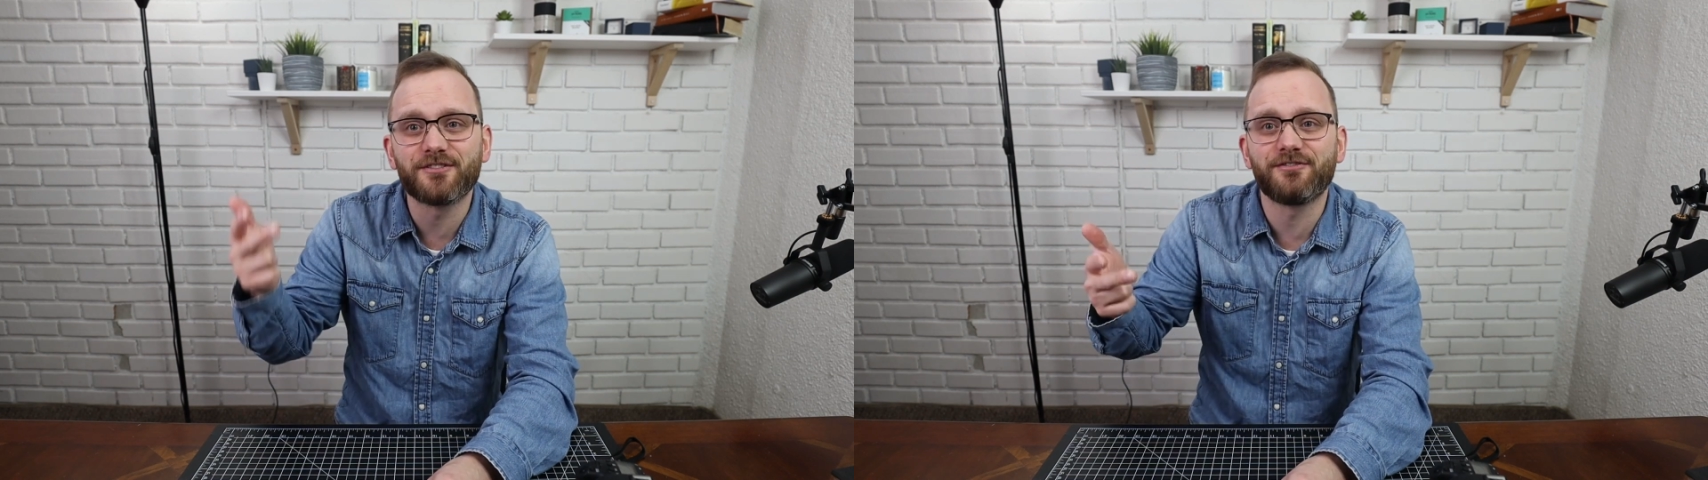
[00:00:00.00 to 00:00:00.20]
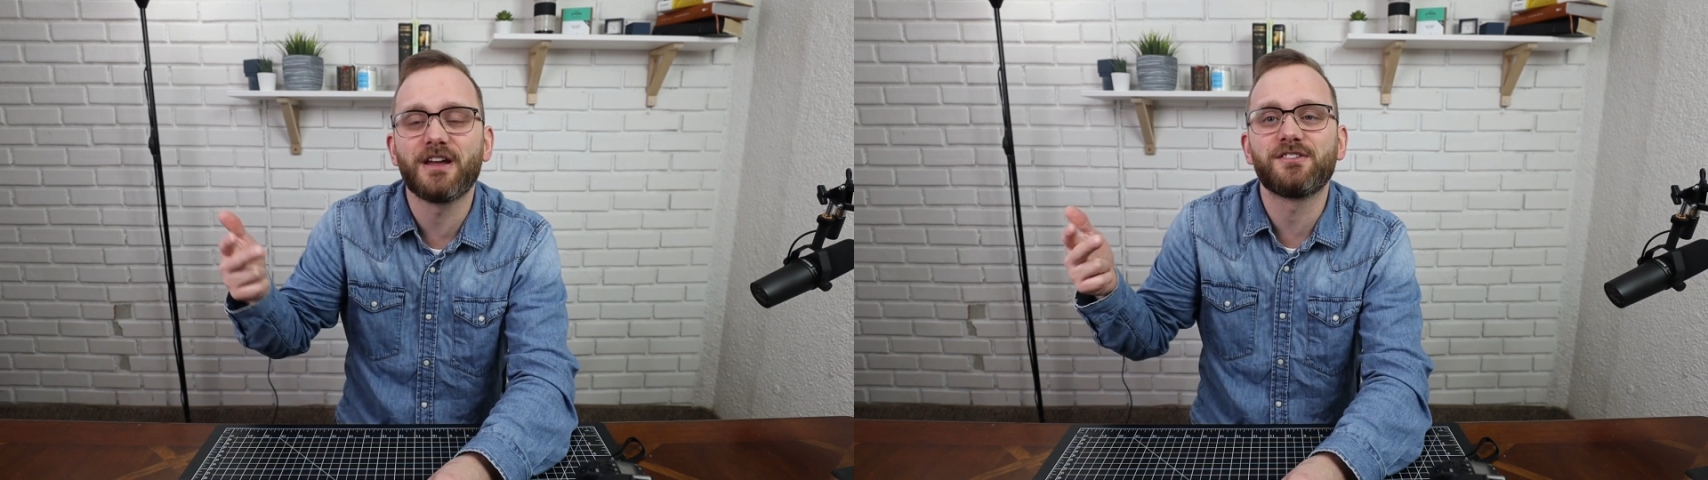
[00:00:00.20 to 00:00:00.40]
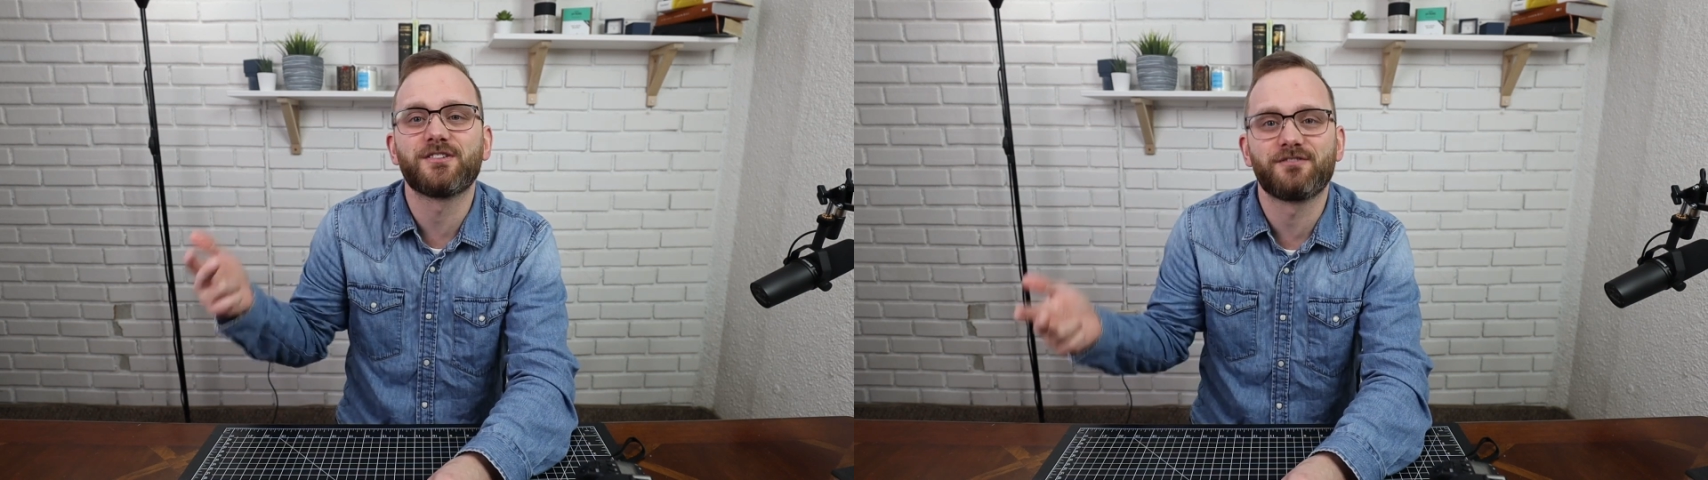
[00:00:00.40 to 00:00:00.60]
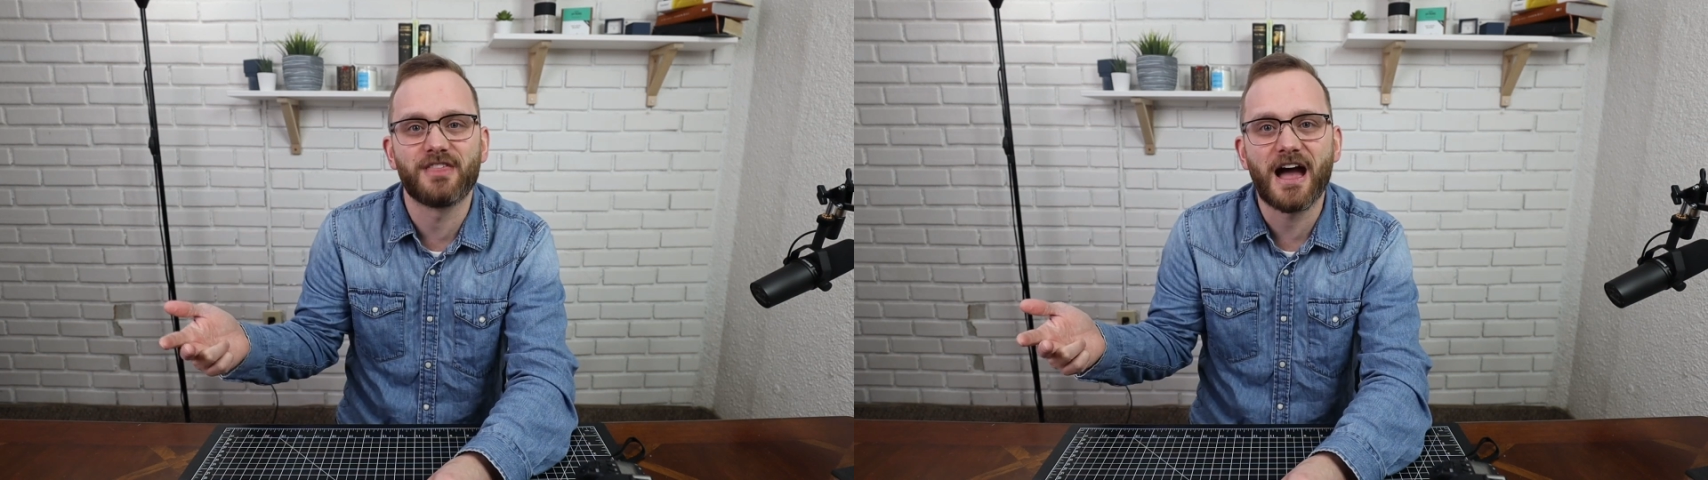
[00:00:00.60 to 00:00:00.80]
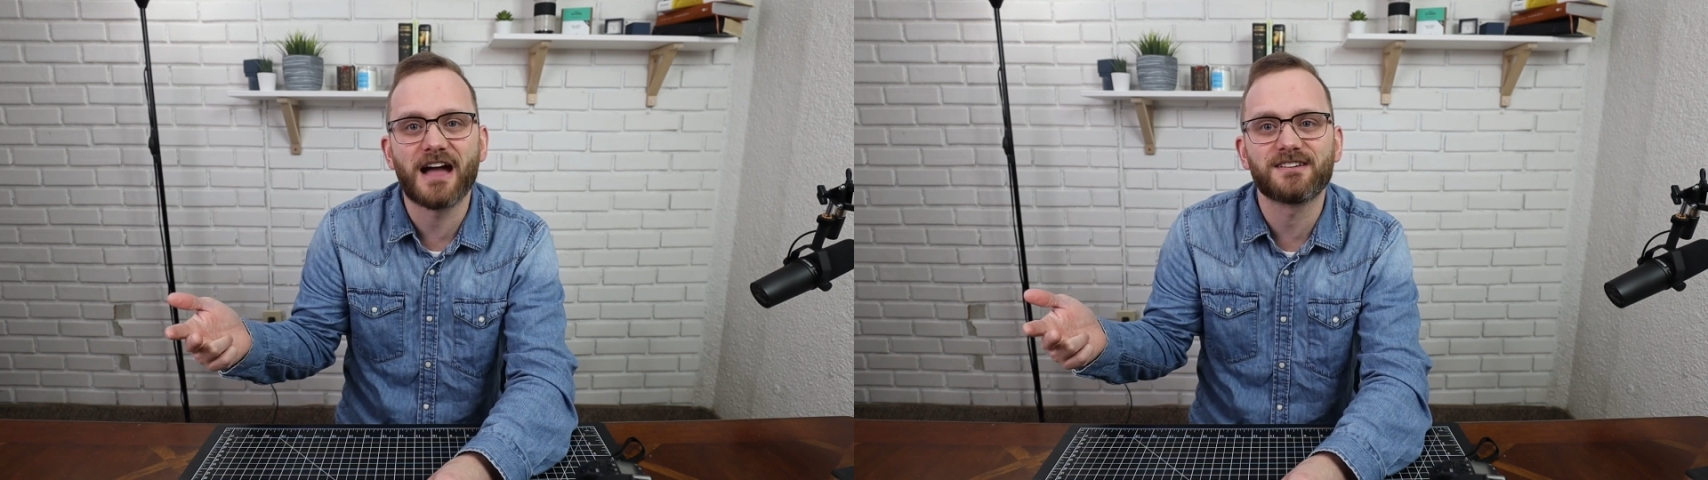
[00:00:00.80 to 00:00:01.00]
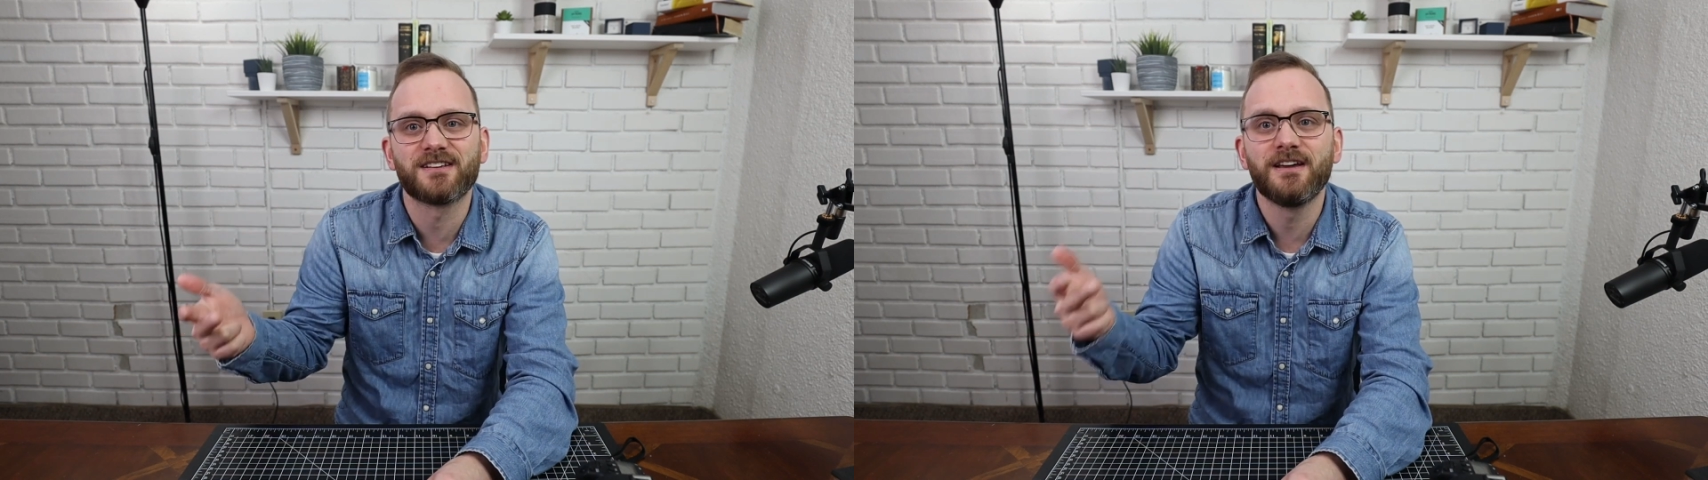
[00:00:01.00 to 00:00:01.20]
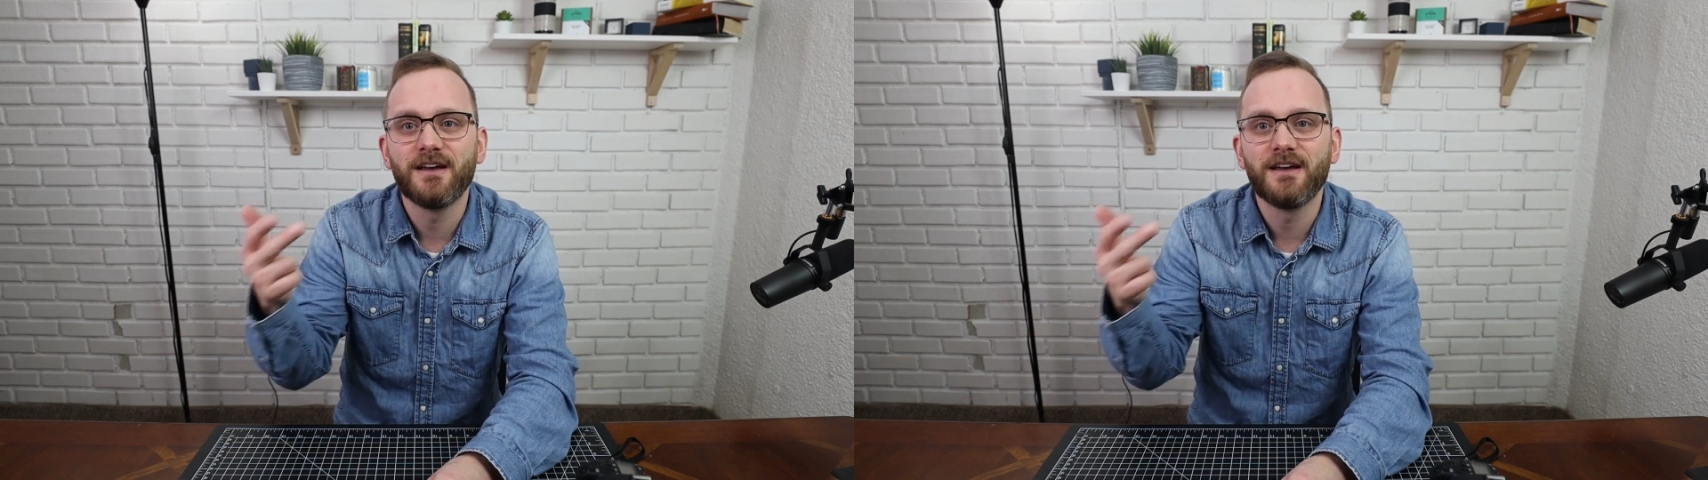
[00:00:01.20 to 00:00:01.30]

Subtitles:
the face of that